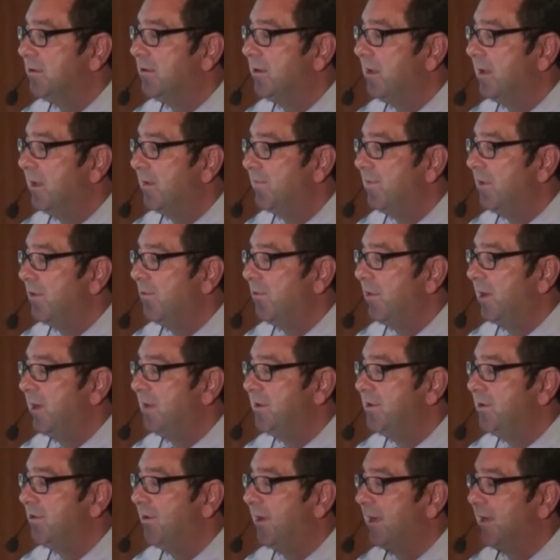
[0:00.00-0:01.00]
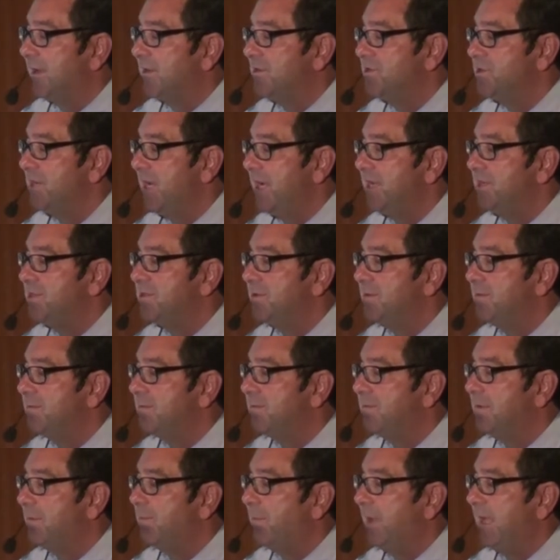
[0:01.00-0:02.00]
so if I wanted to, I can change
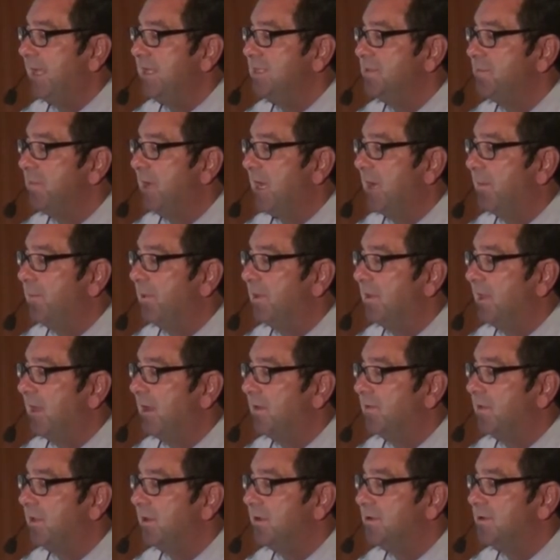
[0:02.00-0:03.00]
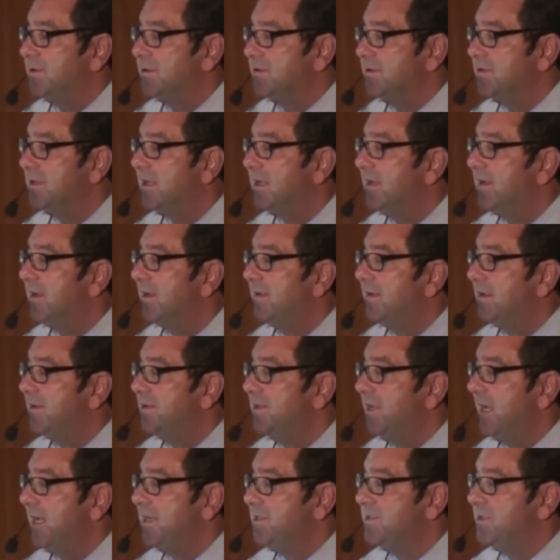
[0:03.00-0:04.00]
the base map, allow the users
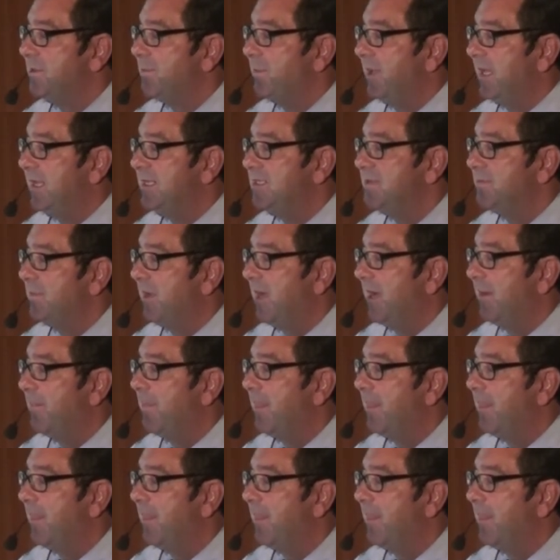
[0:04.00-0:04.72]
to change the base